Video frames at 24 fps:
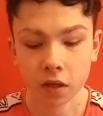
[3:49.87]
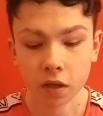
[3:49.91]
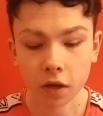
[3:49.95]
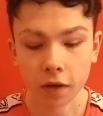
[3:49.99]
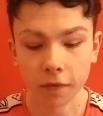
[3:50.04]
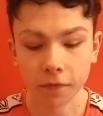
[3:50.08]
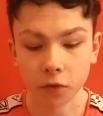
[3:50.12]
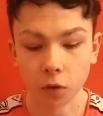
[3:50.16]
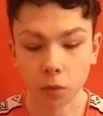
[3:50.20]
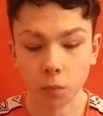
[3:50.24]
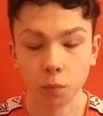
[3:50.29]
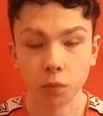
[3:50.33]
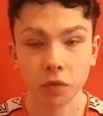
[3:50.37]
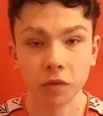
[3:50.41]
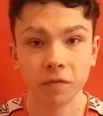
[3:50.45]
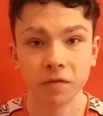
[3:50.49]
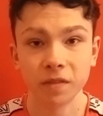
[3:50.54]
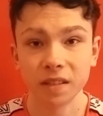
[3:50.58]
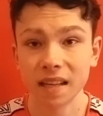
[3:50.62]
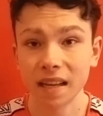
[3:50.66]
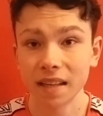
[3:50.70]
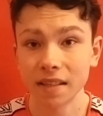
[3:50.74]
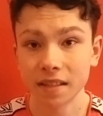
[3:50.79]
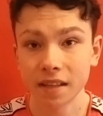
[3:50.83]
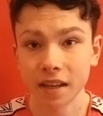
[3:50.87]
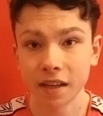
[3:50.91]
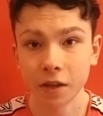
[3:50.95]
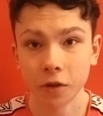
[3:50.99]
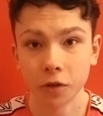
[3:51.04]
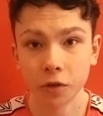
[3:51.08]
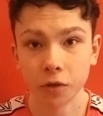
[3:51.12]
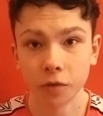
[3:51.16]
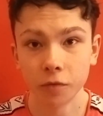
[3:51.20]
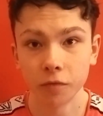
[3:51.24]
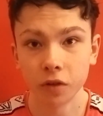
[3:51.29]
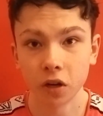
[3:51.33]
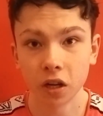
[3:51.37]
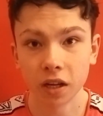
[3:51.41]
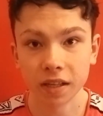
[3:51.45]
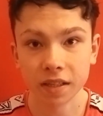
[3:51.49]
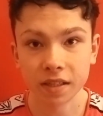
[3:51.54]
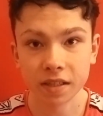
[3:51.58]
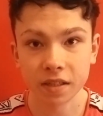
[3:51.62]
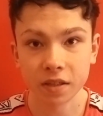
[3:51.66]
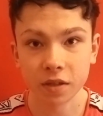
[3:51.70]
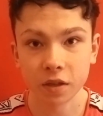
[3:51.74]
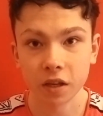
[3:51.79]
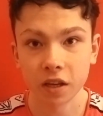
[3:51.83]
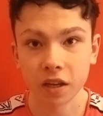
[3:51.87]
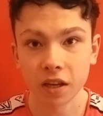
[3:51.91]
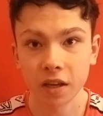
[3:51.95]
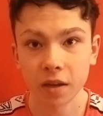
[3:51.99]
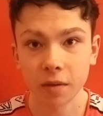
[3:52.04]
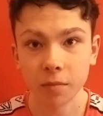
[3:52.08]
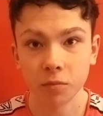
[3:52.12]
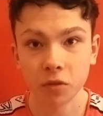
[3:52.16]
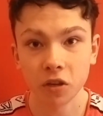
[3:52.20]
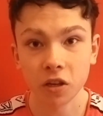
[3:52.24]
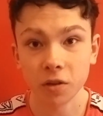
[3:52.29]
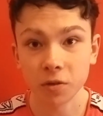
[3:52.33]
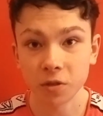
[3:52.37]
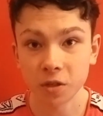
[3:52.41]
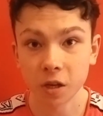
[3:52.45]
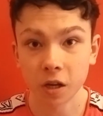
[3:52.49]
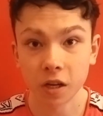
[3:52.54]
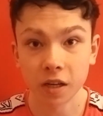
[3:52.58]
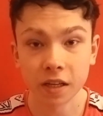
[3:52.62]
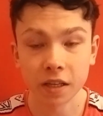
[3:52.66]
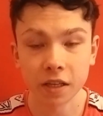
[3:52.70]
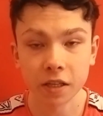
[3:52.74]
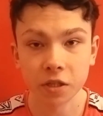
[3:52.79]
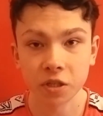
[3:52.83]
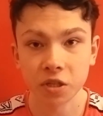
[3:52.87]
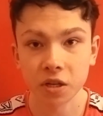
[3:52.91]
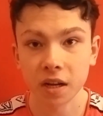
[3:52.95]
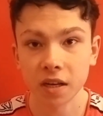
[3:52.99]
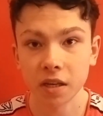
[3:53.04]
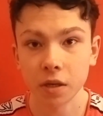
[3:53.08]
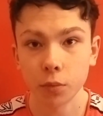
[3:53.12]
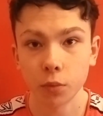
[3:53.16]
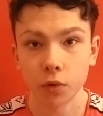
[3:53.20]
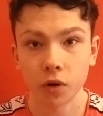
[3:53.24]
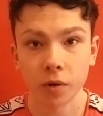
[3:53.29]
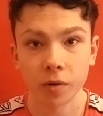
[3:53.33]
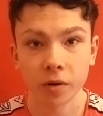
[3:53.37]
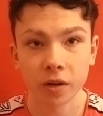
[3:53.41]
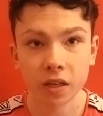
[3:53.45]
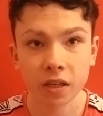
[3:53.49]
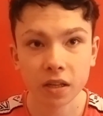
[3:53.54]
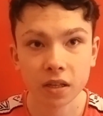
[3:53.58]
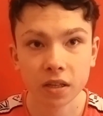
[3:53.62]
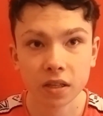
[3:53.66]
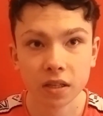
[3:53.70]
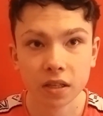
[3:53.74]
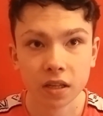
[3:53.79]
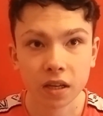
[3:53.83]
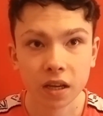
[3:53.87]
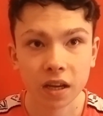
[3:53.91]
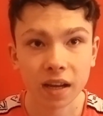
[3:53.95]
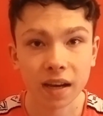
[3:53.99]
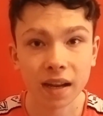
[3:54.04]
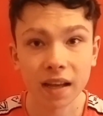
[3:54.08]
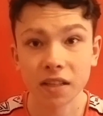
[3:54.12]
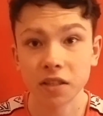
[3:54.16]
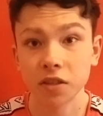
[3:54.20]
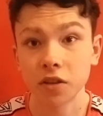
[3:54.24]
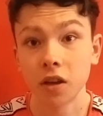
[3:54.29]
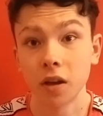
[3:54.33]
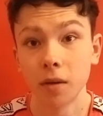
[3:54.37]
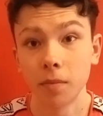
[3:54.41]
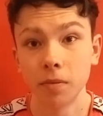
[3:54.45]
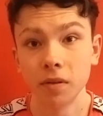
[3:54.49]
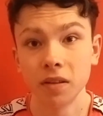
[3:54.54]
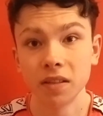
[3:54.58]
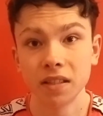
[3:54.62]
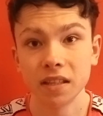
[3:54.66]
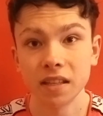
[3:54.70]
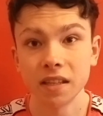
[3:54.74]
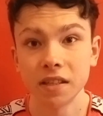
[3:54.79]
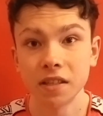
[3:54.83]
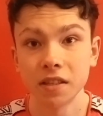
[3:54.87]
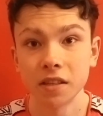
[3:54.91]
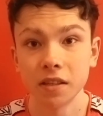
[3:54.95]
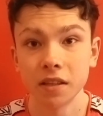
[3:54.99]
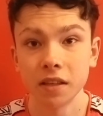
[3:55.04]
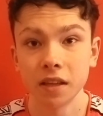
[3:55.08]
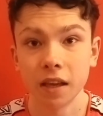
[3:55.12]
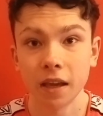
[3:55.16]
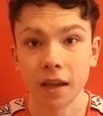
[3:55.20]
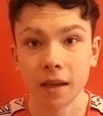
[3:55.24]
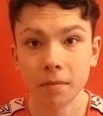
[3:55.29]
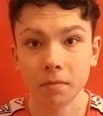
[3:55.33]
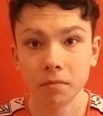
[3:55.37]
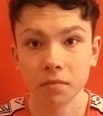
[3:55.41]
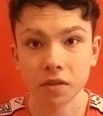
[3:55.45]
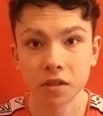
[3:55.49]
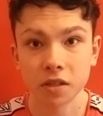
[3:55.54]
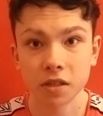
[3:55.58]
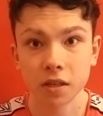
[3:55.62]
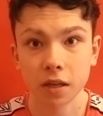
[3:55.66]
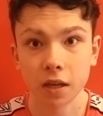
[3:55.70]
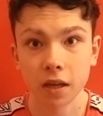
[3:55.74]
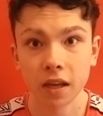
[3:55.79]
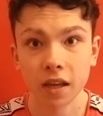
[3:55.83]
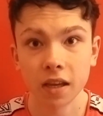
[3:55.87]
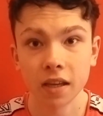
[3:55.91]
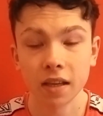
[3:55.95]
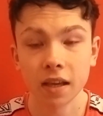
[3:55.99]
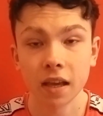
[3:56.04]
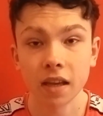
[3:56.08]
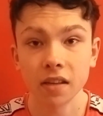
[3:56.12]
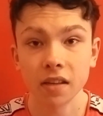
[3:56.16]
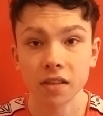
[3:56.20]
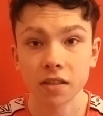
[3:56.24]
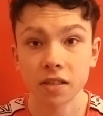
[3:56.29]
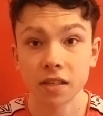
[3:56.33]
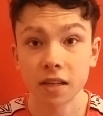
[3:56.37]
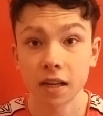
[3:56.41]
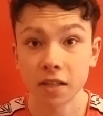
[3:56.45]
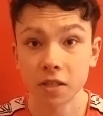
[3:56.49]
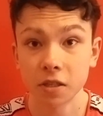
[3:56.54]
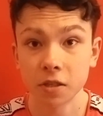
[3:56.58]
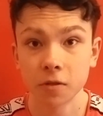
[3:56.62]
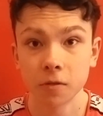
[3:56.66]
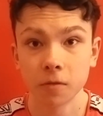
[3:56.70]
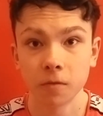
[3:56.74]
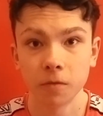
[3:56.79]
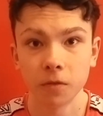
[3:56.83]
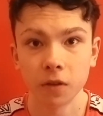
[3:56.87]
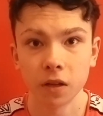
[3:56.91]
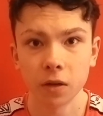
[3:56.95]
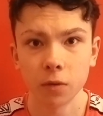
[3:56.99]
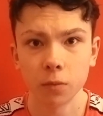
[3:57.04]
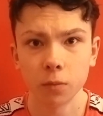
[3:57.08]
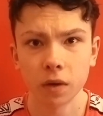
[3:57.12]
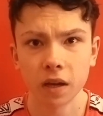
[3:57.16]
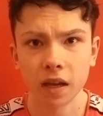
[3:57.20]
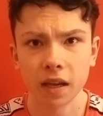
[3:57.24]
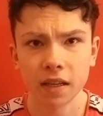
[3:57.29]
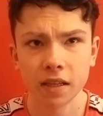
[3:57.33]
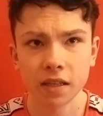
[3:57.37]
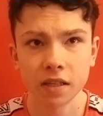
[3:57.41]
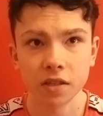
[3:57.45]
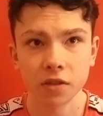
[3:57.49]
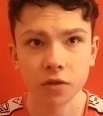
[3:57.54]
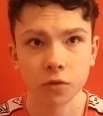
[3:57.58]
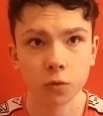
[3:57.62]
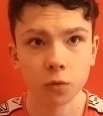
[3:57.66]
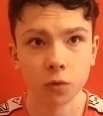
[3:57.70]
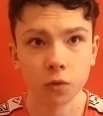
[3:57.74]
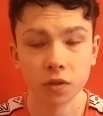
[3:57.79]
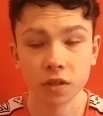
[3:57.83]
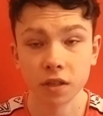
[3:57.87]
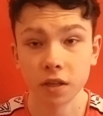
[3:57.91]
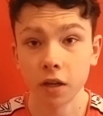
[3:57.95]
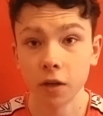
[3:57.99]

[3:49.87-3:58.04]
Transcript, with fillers: I've gone with Tete on the right, uh, new signing in January, and had a couple of decent games uh, against Aston Villa where he scored.